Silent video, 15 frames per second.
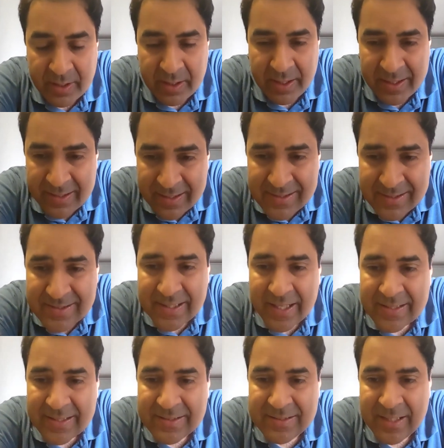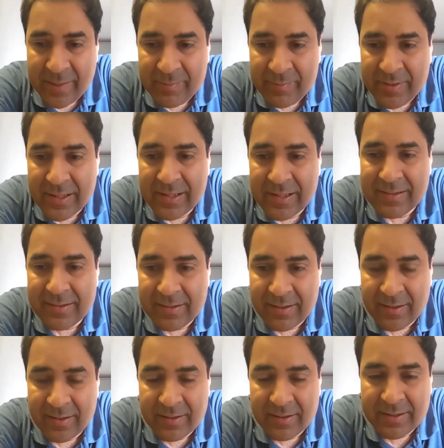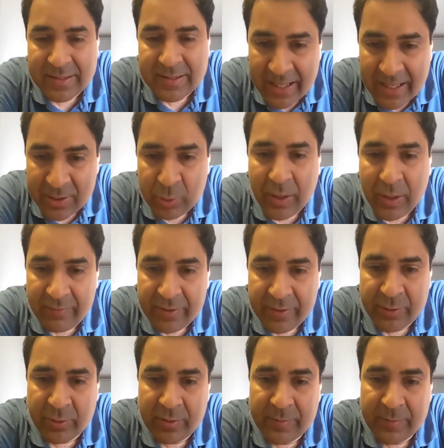In this case, stem cells do have a role,